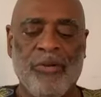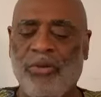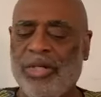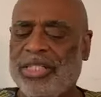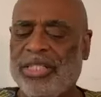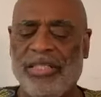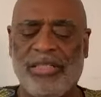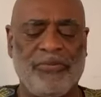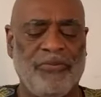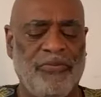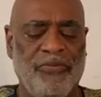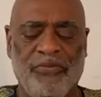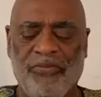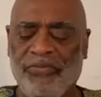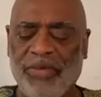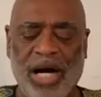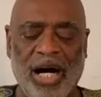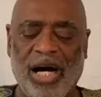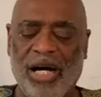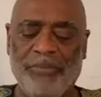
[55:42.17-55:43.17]
which is
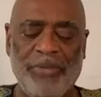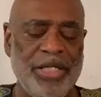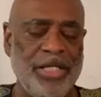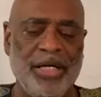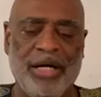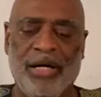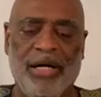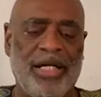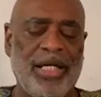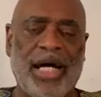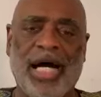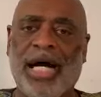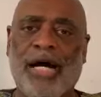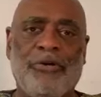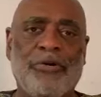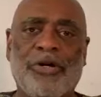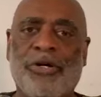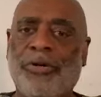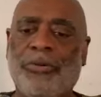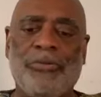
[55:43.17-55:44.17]
far beyond
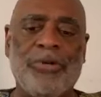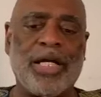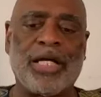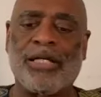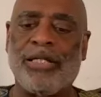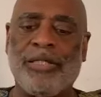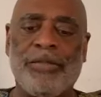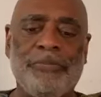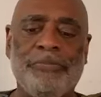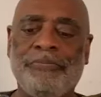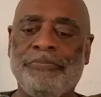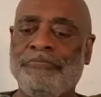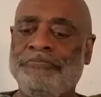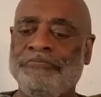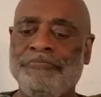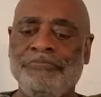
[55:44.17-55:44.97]
our curriculum.